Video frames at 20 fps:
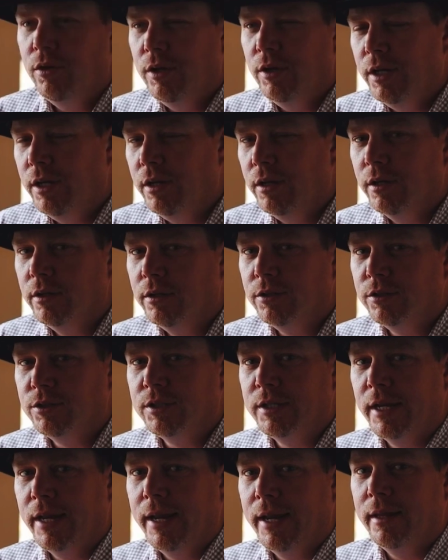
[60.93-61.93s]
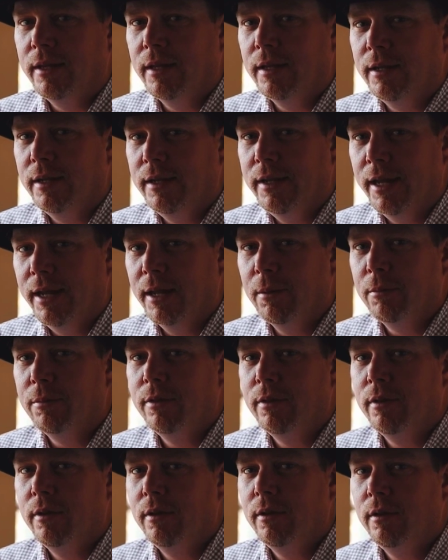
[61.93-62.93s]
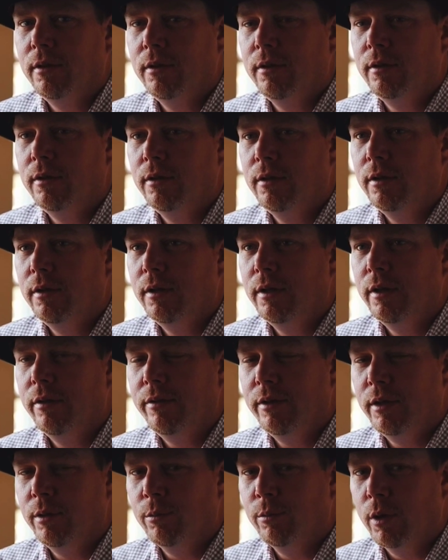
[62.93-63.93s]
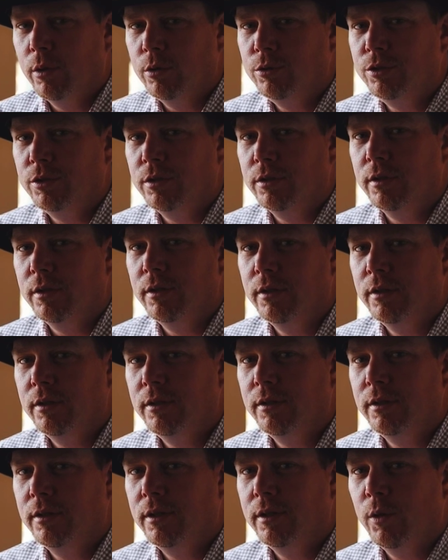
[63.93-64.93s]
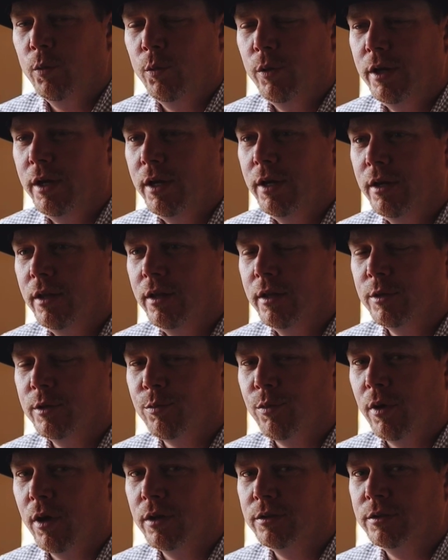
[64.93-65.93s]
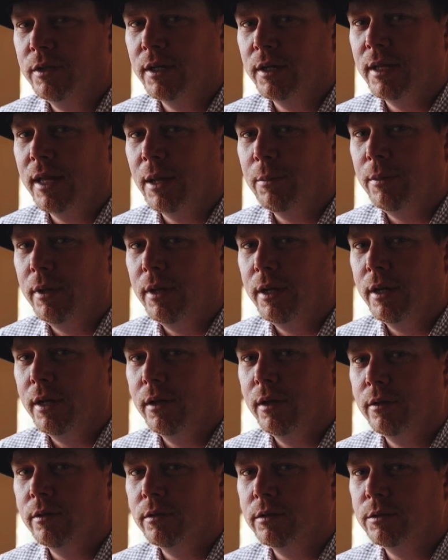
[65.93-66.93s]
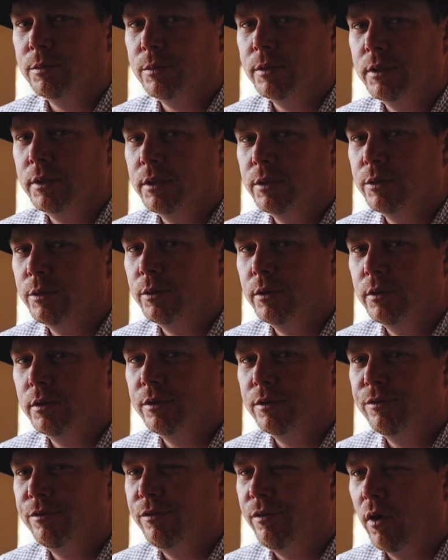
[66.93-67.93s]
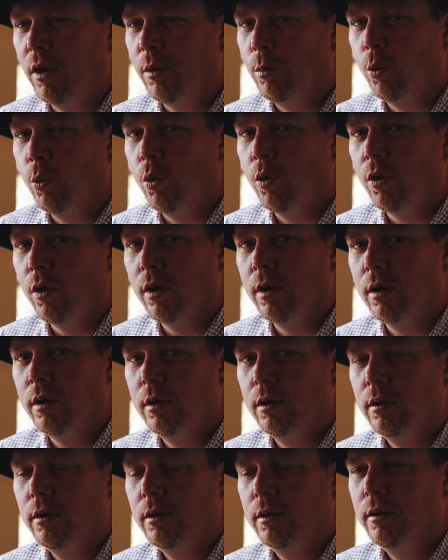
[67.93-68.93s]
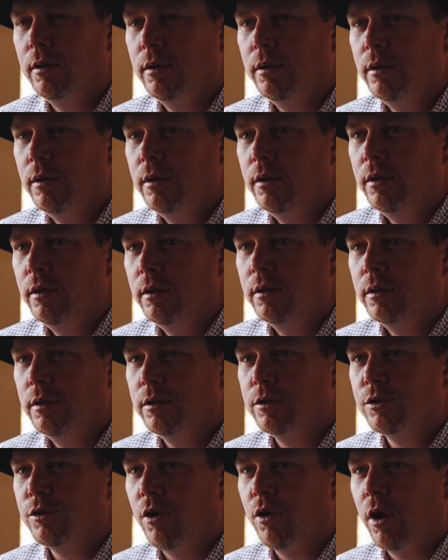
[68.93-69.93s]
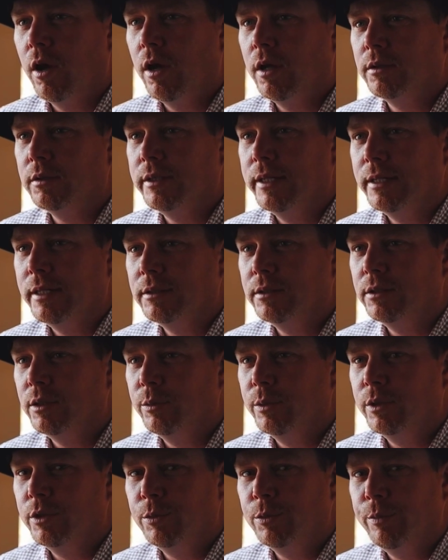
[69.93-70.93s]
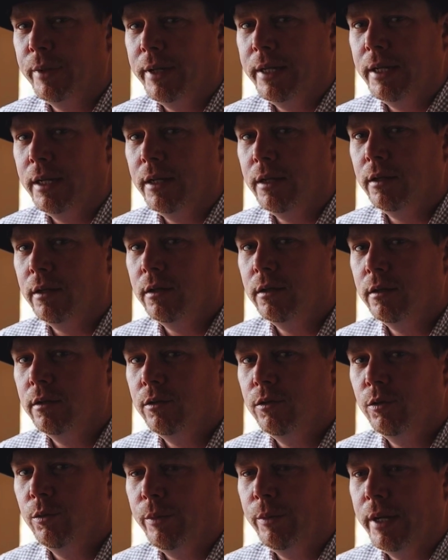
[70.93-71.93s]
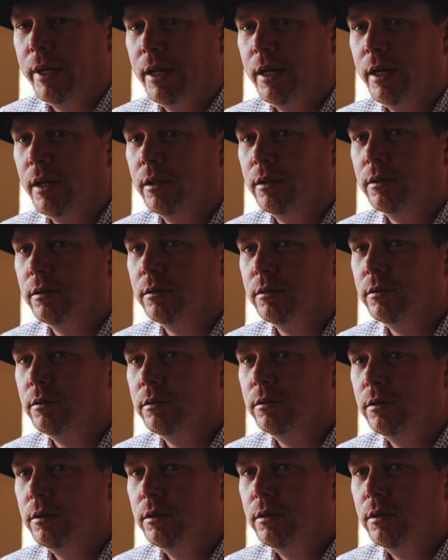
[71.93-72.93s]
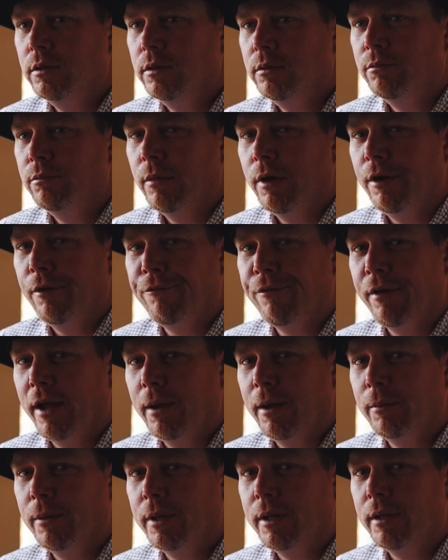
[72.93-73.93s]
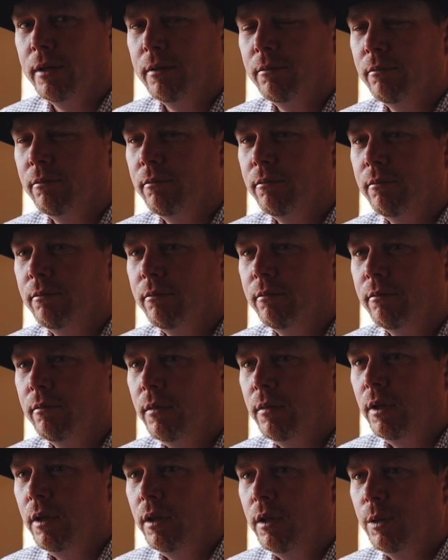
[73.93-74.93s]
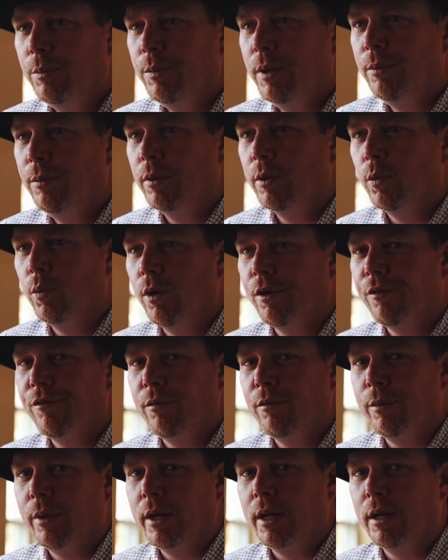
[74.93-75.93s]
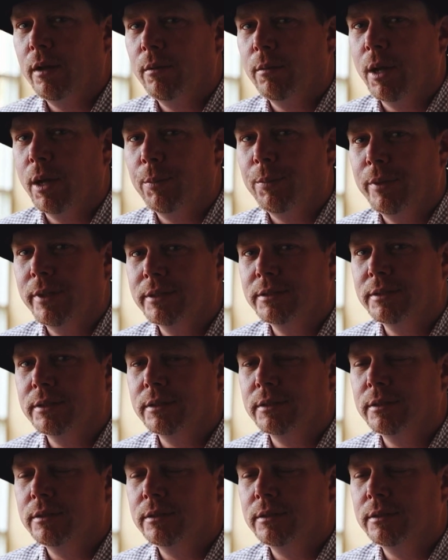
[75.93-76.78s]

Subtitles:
to understand the depth of the emotion that went into this project, like many others, but this one is far more. This cross has so much meaning to me and my family and people that work for me and my business.